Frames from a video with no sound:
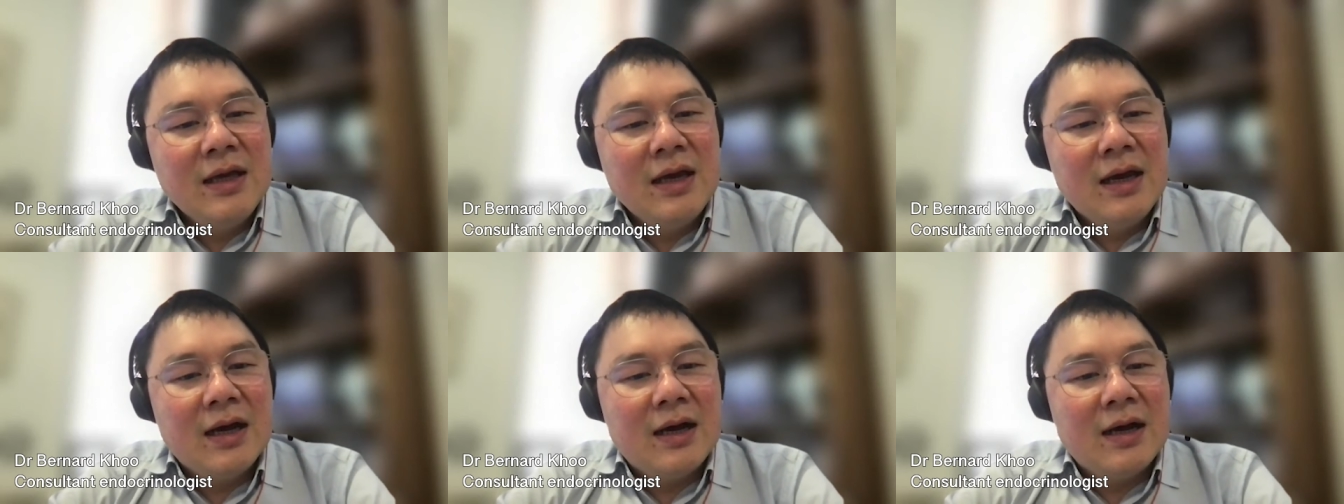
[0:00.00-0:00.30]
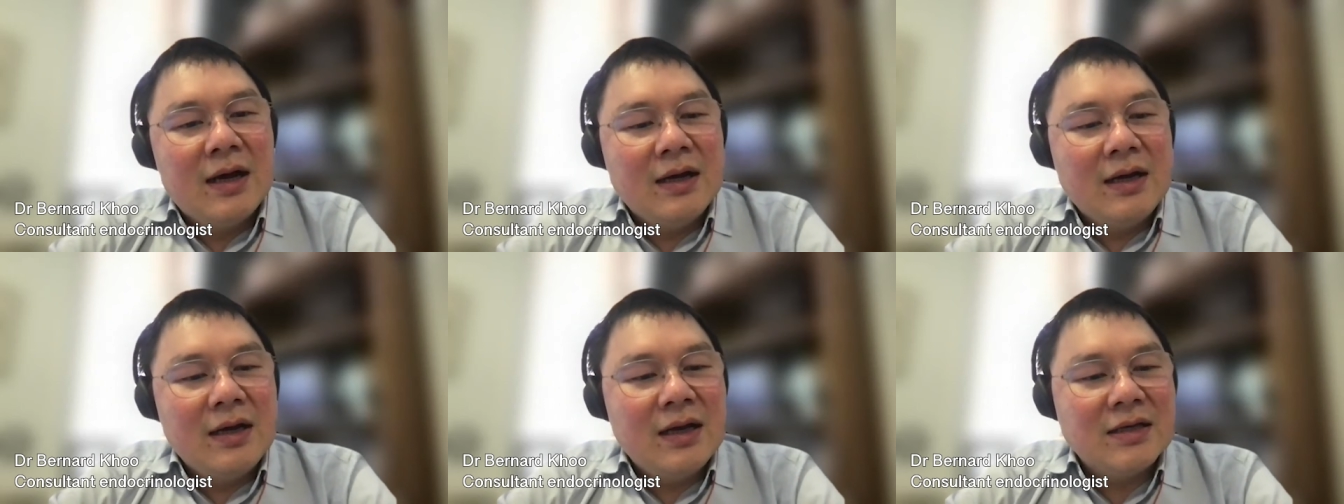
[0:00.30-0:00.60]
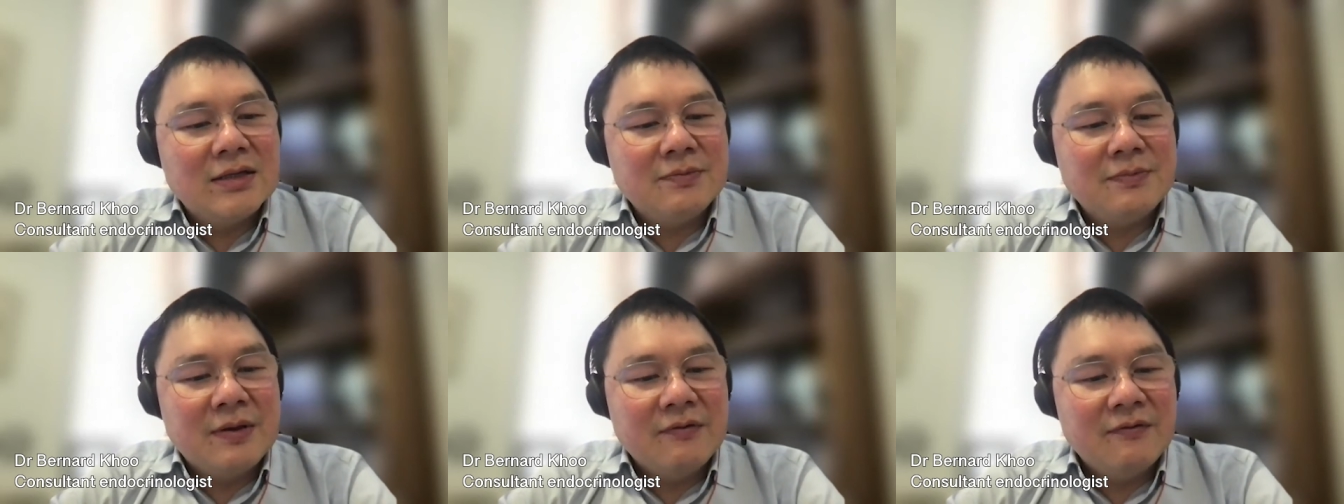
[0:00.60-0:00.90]

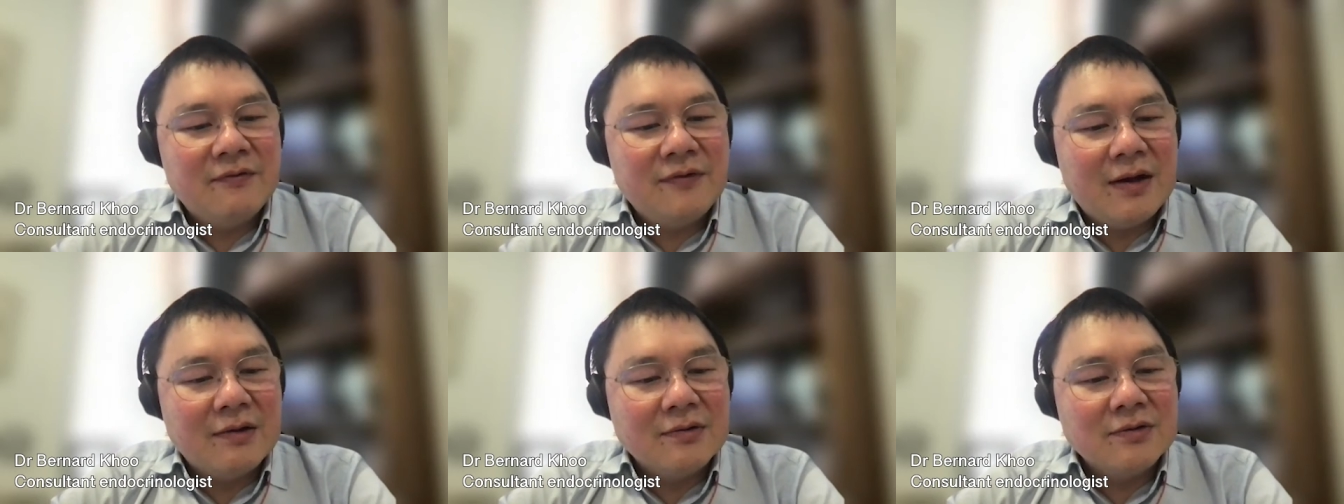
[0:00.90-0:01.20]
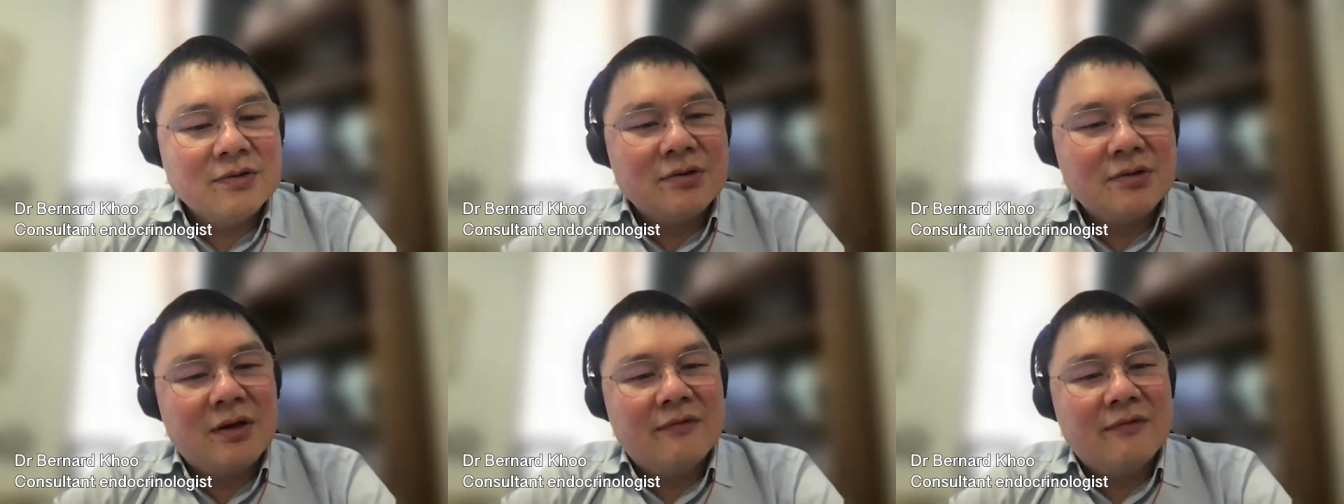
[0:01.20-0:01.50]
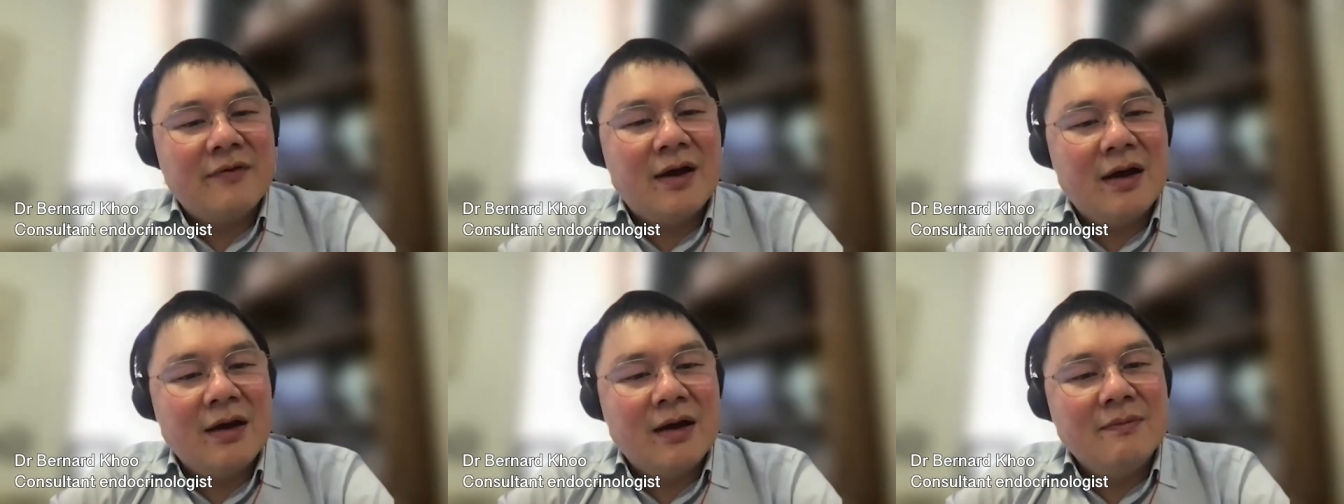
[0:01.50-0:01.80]
has been found to
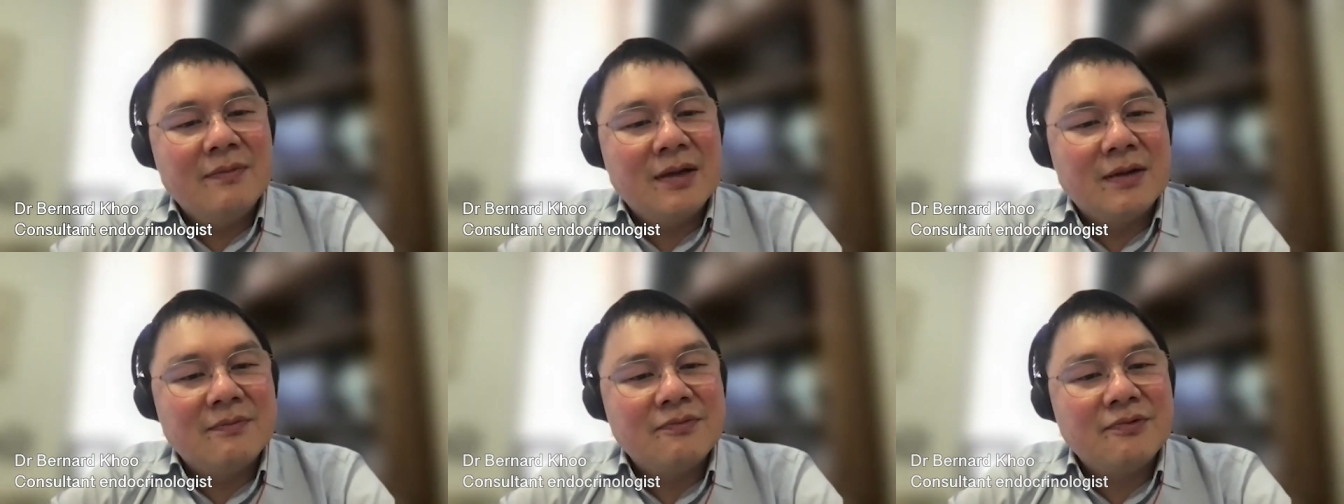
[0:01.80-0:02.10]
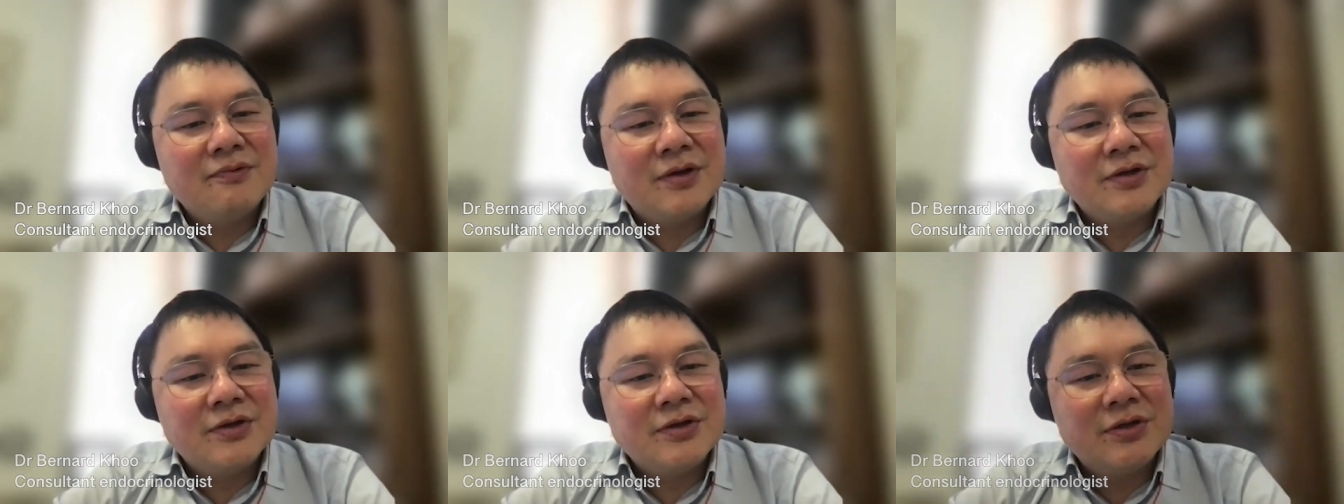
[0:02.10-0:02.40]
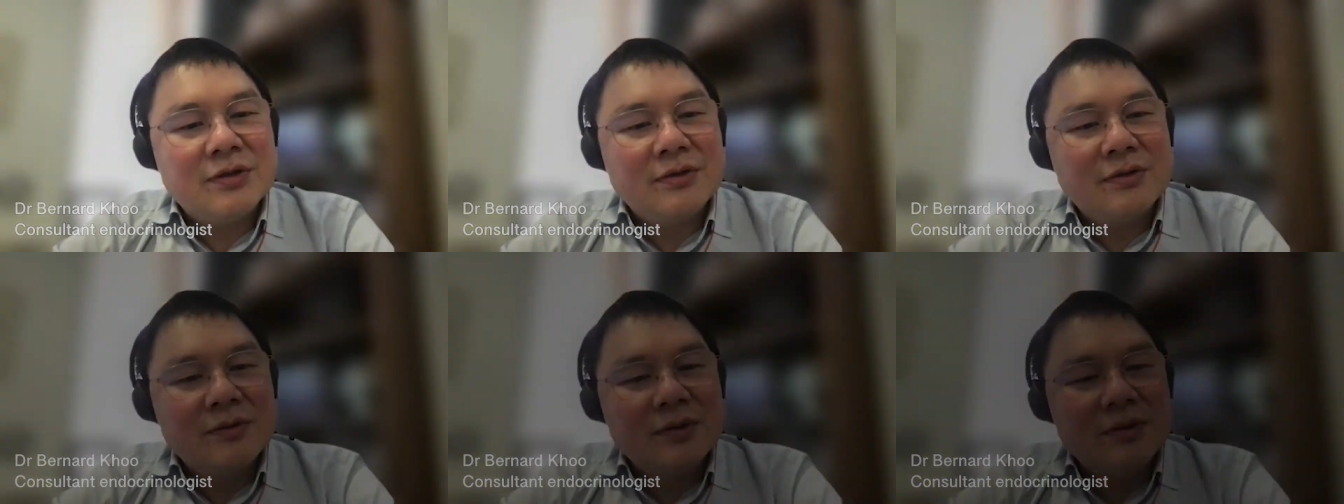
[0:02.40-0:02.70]
have high blood
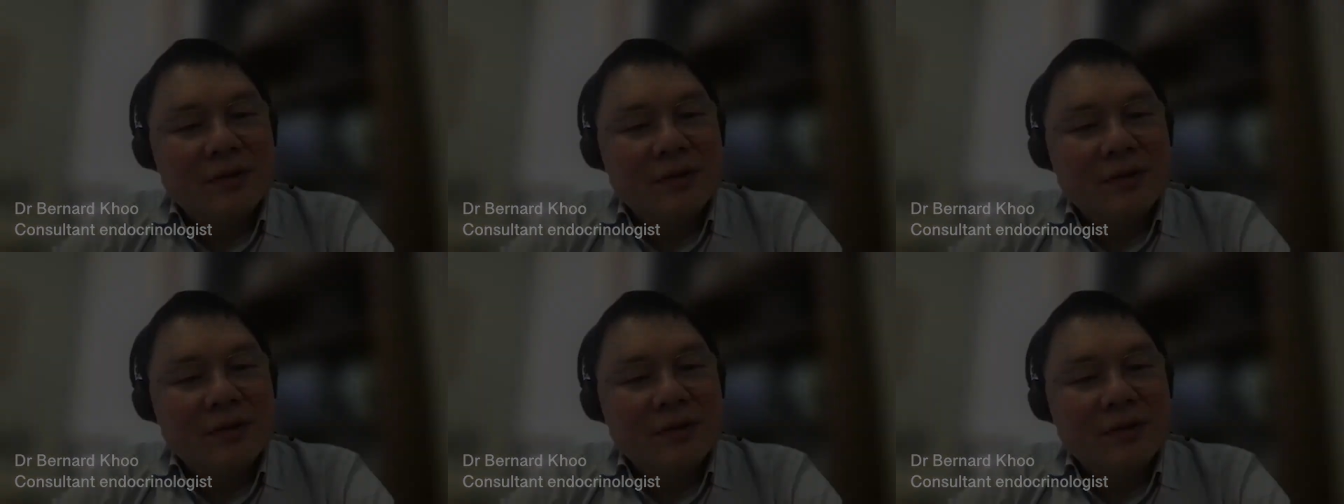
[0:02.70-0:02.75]
pressure.